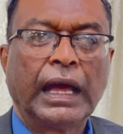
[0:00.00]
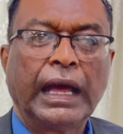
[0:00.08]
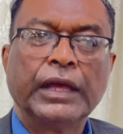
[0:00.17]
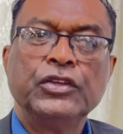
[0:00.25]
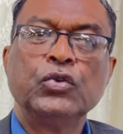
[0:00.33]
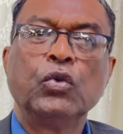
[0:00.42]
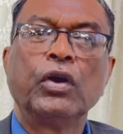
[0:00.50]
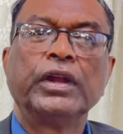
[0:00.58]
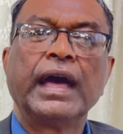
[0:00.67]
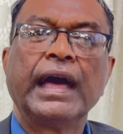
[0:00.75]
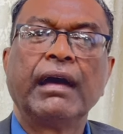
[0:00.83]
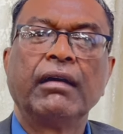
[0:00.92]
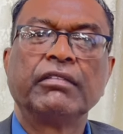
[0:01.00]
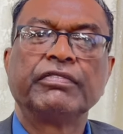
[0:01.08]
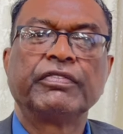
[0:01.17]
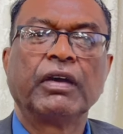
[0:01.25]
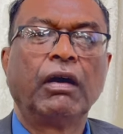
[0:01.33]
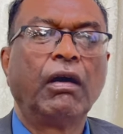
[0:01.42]
You're going to have
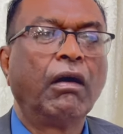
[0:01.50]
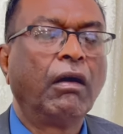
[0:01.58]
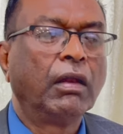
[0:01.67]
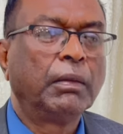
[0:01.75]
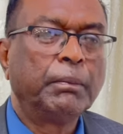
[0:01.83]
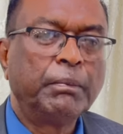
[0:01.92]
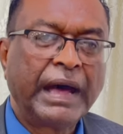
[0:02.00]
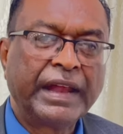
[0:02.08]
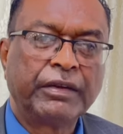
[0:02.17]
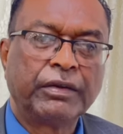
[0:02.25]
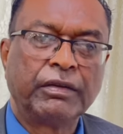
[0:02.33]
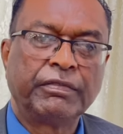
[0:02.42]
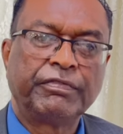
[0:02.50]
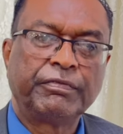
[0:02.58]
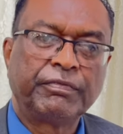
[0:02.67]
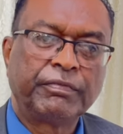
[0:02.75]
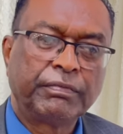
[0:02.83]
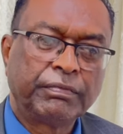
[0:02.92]
all manner of
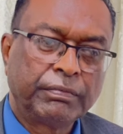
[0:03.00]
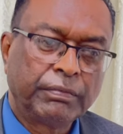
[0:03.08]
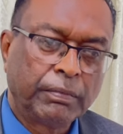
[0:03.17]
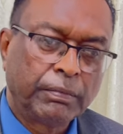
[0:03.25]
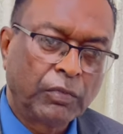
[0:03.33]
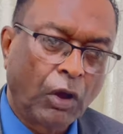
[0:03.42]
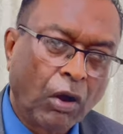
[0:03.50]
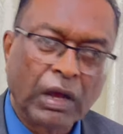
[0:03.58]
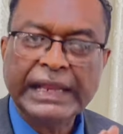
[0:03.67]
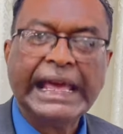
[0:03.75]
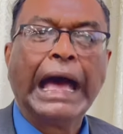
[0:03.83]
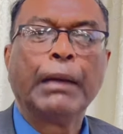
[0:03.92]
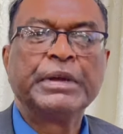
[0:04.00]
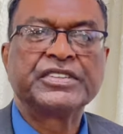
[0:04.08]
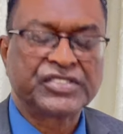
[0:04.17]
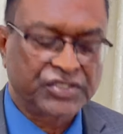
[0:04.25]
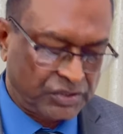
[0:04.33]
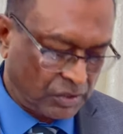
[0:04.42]
ugly
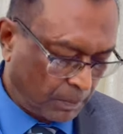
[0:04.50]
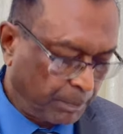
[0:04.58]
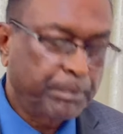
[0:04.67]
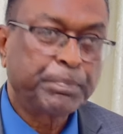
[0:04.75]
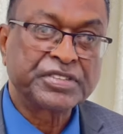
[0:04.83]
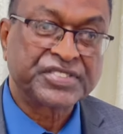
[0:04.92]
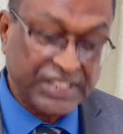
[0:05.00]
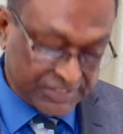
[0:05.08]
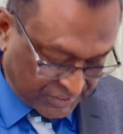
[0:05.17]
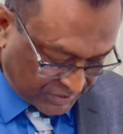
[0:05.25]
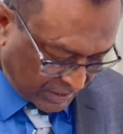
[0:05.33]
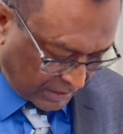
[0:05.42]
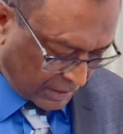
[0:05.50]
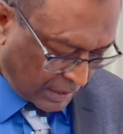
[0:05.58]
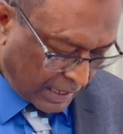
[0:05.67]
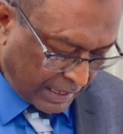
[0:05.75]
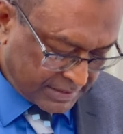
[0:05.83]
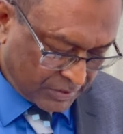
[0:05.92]
habits persisting
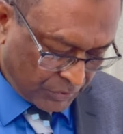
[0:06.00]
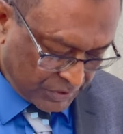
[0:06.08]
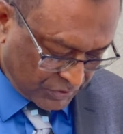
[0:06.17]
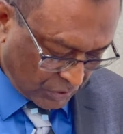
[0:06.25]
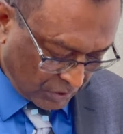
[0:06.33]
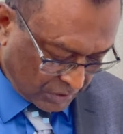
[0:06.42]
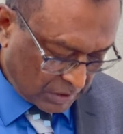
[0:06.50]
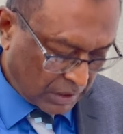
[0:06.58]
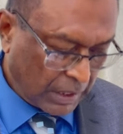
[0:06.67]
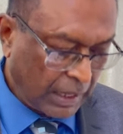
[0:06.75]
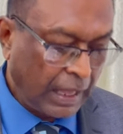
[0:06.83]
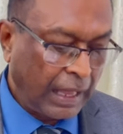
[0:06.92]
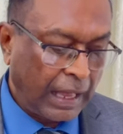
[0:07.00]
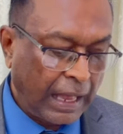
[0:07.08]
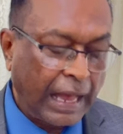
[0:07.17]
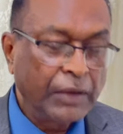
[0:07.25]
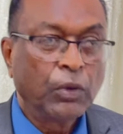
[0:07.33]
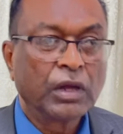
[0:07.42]
as a result.
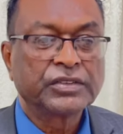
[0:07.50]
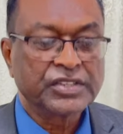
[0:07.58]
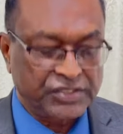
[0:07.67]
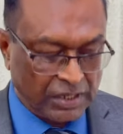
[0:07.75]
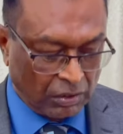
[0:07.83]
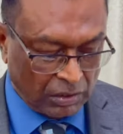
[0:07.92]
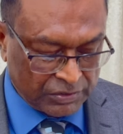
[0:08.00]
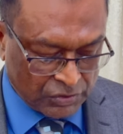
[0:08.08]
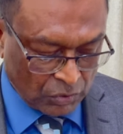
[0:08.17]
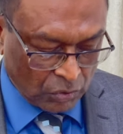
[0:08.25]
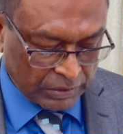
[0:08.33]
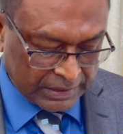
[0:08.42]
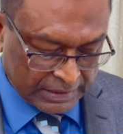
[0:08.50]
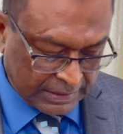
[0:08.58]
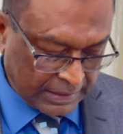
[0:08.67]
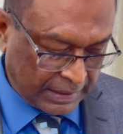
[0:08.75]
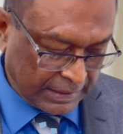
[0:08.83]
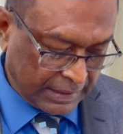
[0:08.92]
I want to say also that
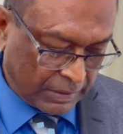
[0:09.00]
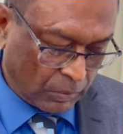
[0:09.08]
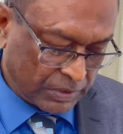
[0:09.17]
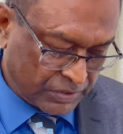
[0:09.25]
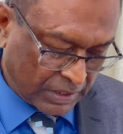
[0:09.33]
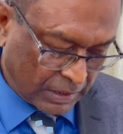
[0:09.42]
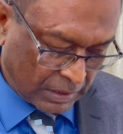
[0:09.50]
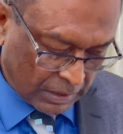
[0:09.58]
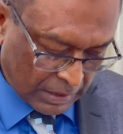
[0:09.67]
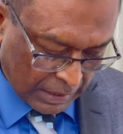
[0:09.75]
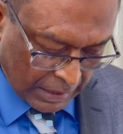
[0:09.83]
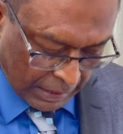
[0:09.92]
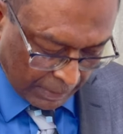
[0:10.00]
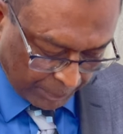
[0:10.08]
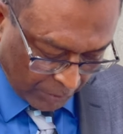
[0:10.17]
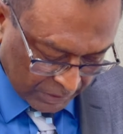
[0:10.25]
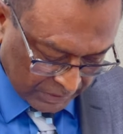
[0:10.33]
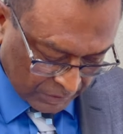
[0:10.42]
there was a
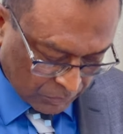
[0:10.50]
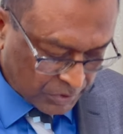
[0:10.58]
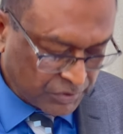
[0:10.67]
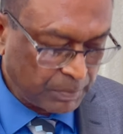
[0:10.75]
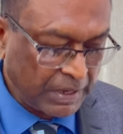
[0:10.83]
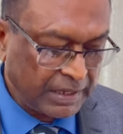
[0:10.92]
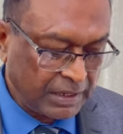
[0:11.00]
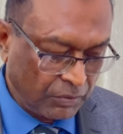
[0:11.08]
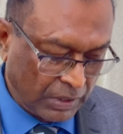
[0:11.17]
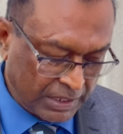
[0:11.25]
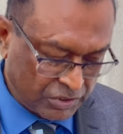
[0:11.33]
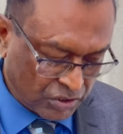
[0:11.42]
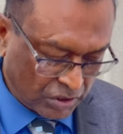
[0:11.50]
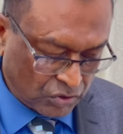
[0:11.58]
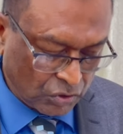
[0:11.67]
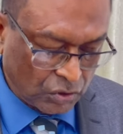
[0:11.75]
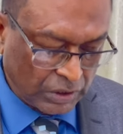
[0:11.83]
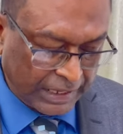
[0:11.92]
point that was made in relation
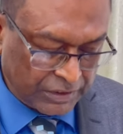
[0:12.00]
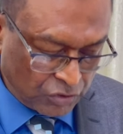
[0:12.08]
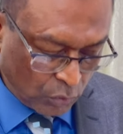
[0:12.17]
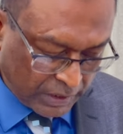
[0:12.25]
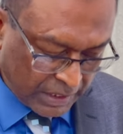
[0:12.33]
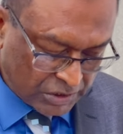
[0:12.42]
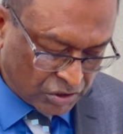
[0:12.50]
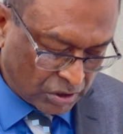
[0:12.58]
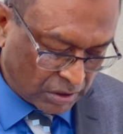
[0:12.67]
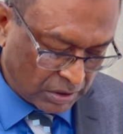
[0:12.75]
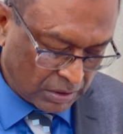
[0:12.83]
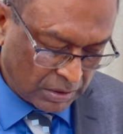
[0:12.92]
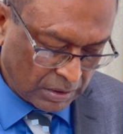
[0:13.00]
to education.